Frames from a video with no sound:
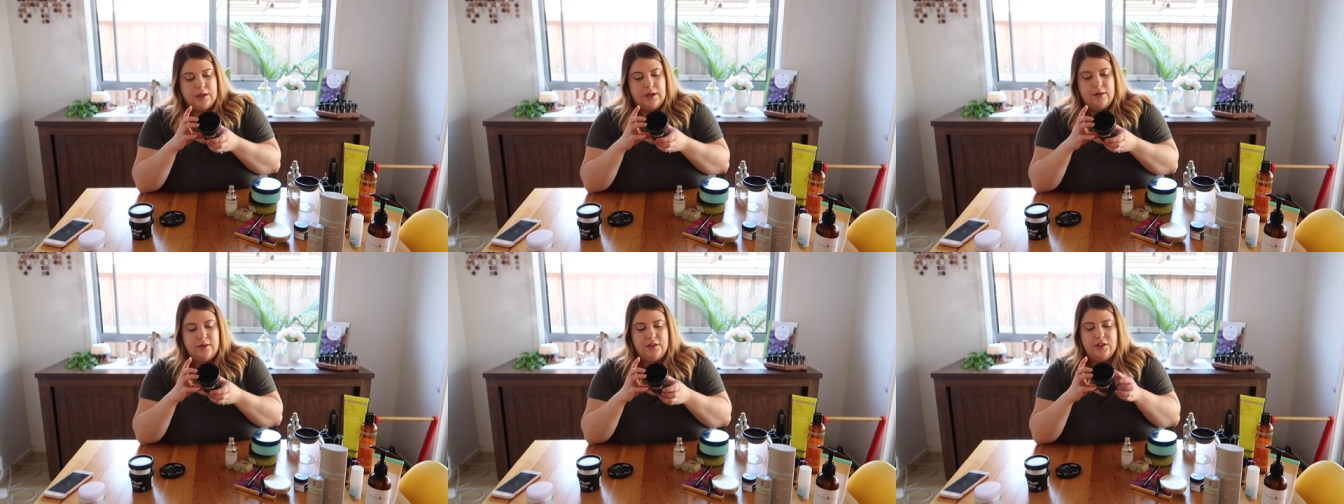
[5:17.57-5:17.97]

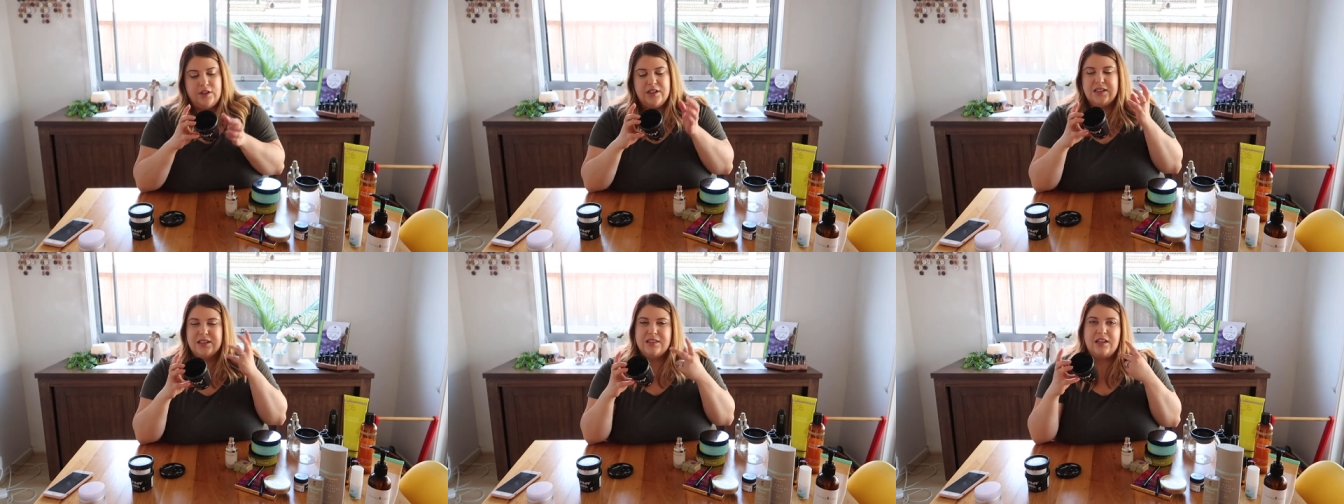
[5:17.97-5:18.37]

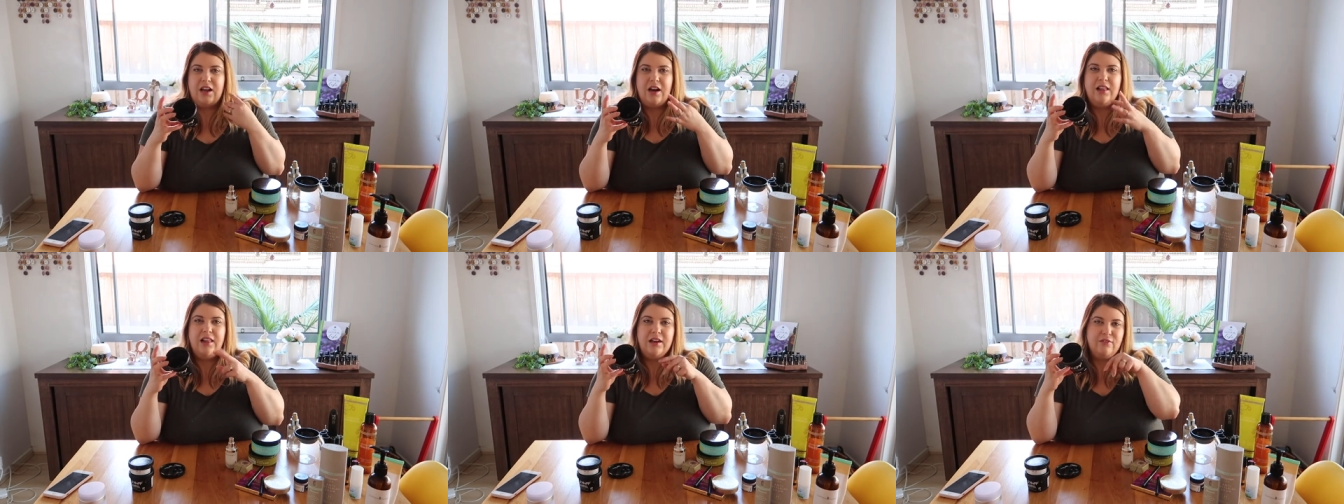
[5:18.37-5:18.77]
It's
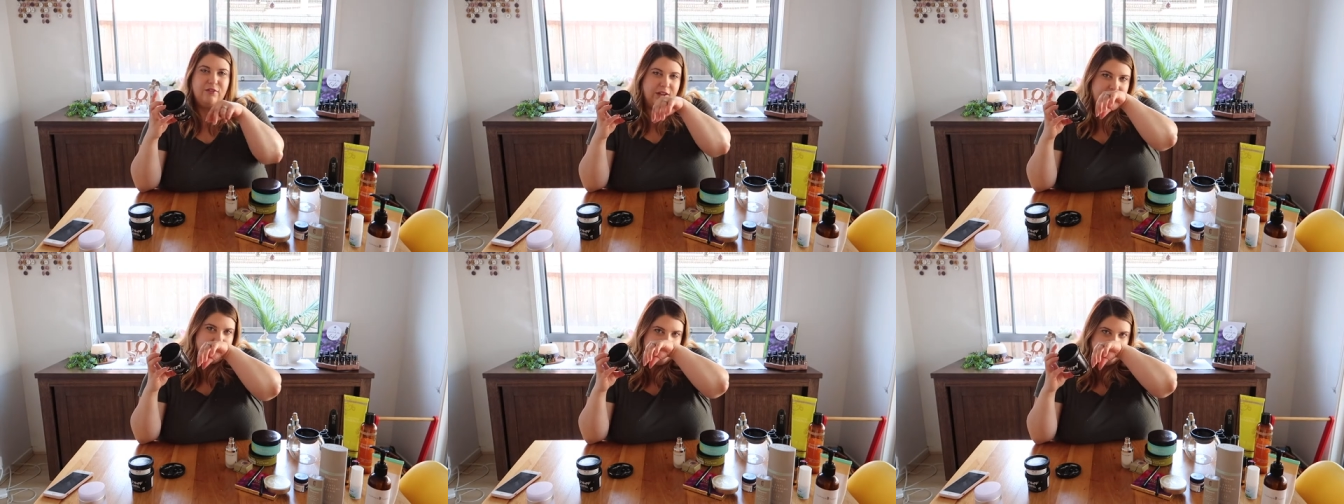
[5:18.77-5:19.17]
kind of like
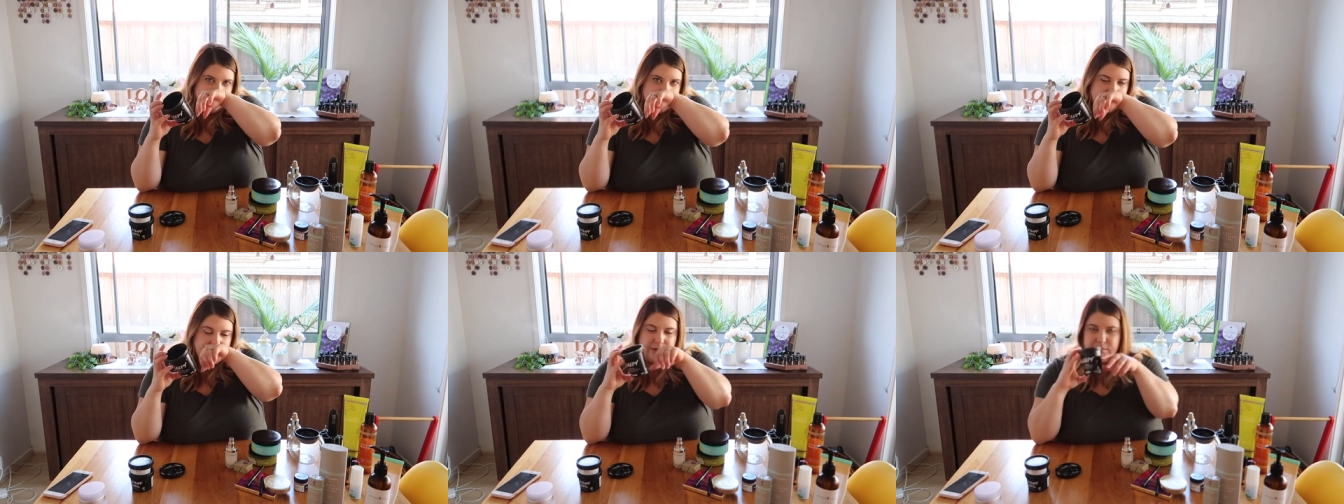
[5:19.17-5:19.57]

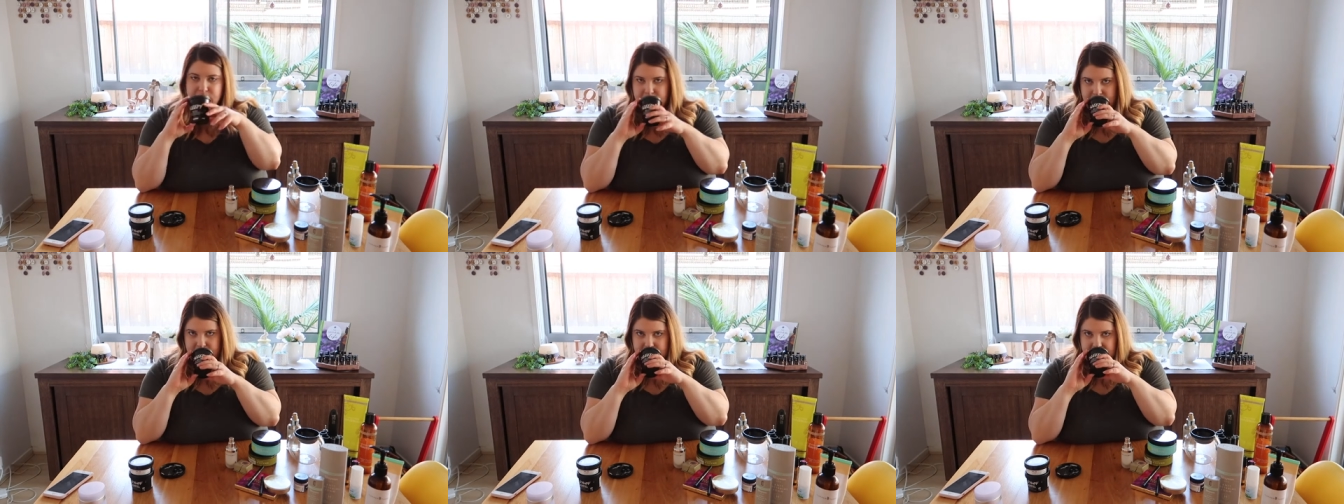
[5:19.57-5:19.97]
vanilla-y,
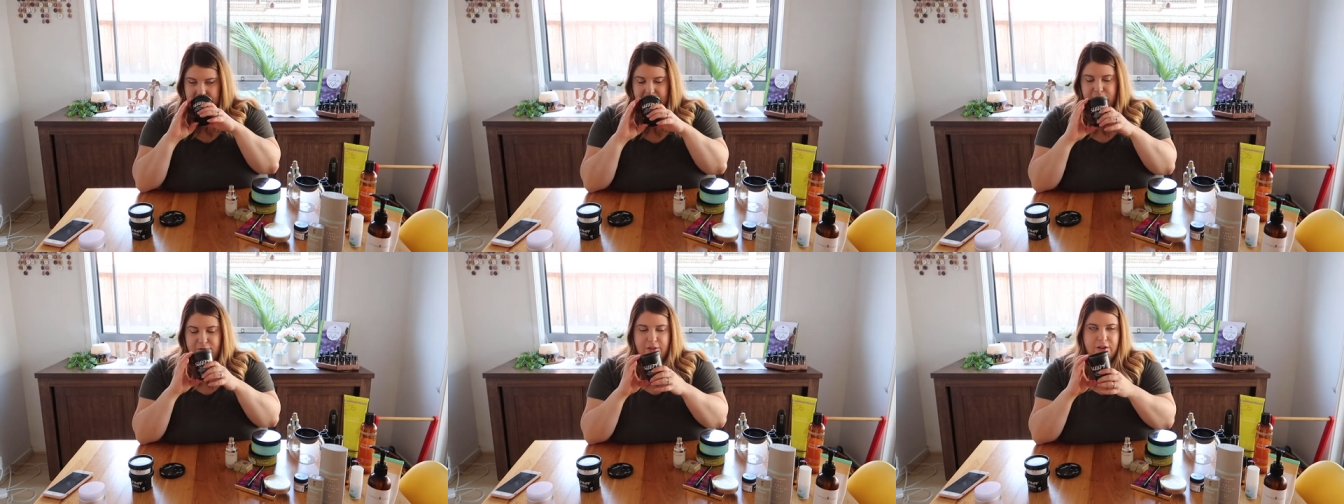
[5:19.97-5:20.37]

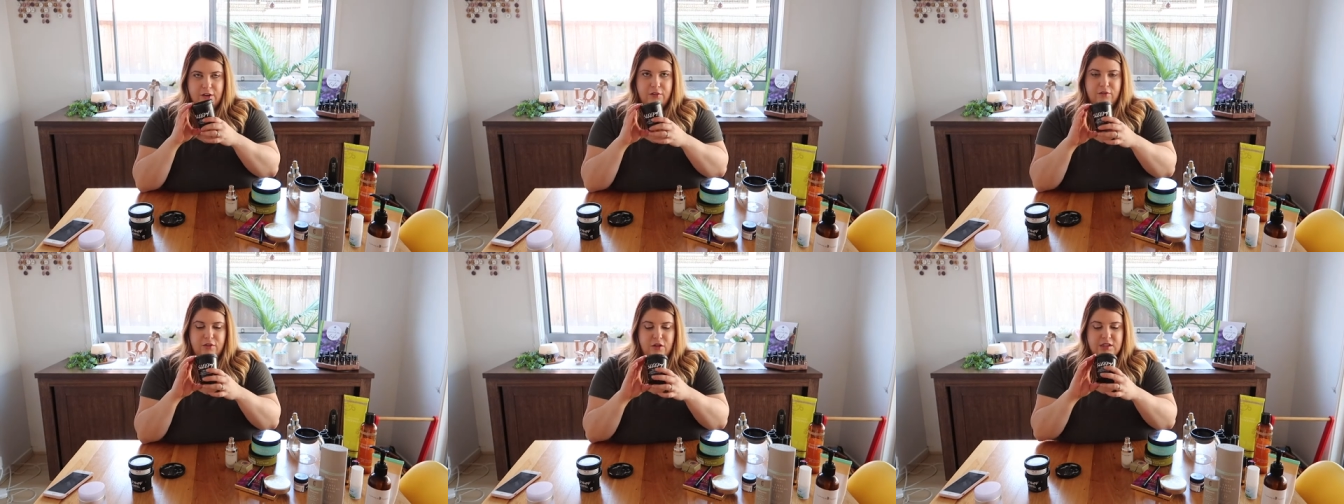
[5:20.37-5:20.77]
like
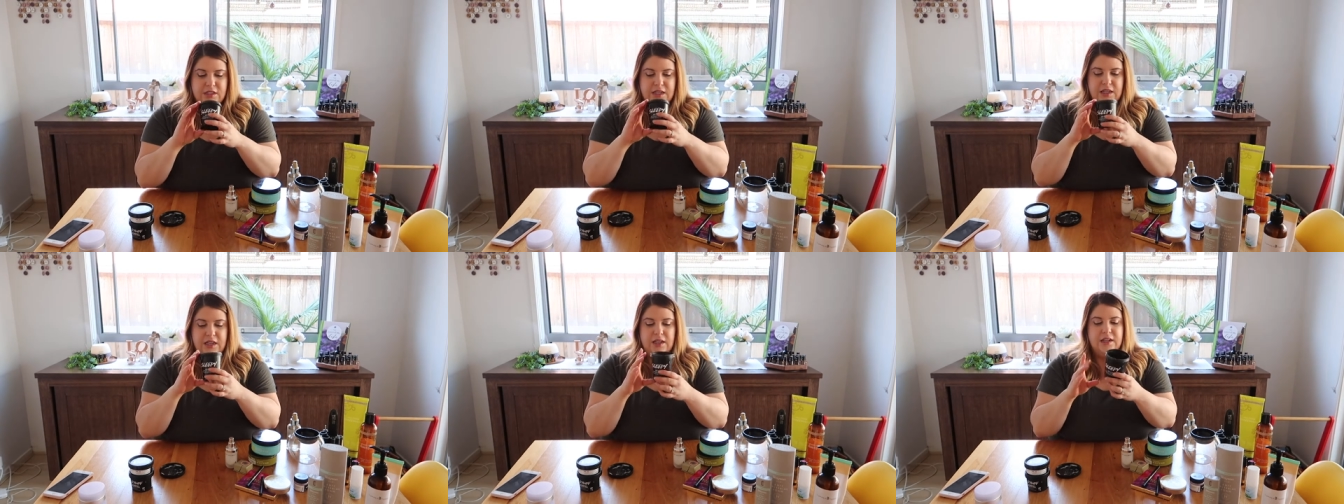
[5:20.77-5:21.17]
fairy
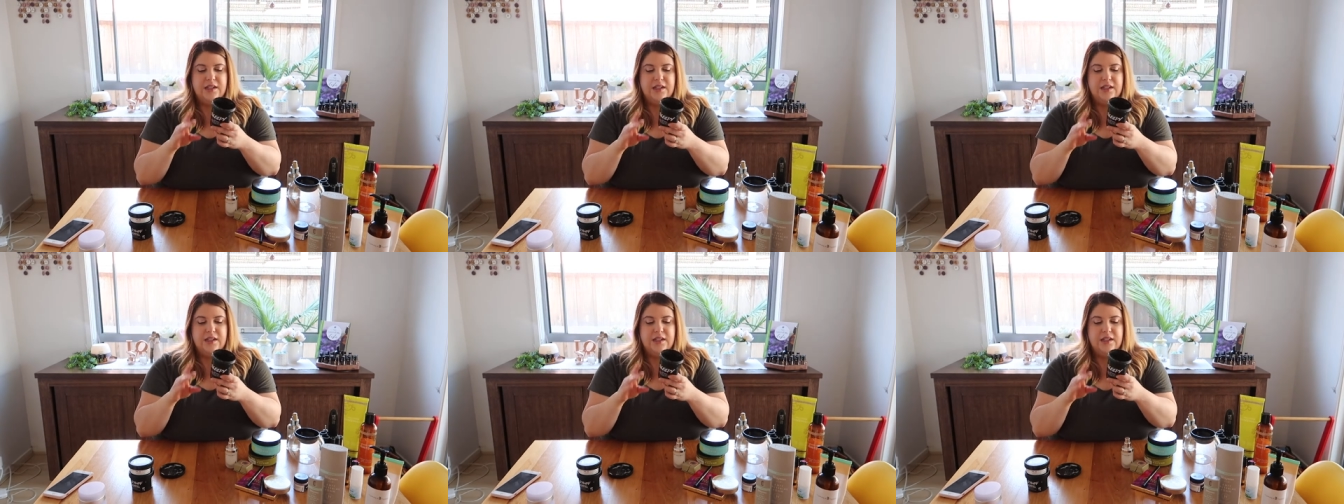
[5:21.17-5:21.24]
flossy.